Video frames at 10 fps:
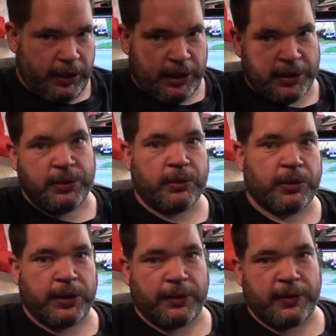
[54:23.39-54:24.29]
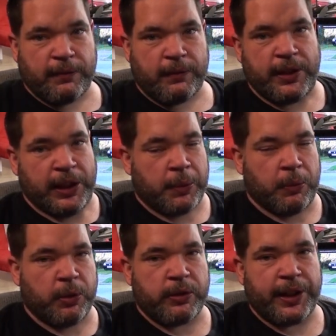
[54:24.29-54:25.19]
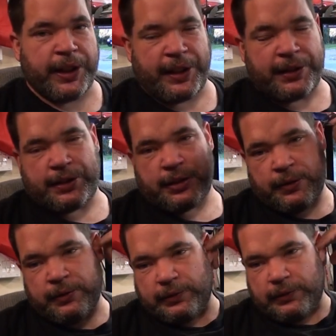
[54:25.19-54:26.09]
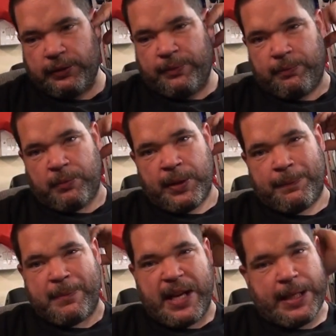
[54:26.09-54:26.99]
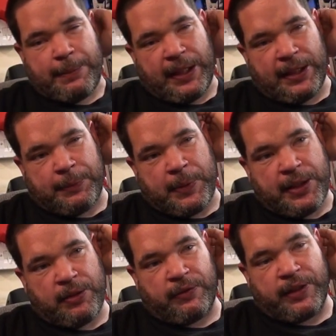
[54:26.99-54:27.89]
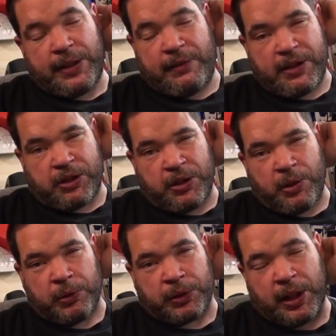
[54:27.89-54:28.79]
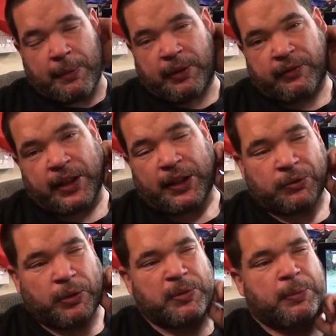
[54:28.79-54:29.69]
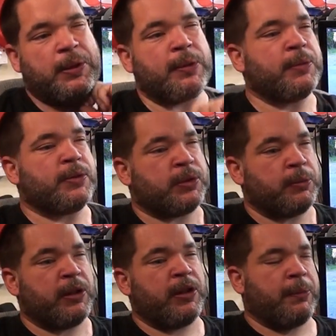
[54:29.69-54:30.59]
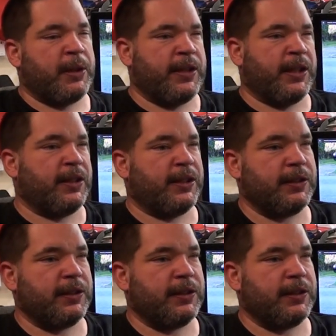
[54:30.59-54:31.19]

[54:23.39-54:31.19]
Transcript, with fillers: is not going to leak water in either, so maybe, depending on the rain direction, you'll odd a couple of raindrops, but I'm not too worried about that.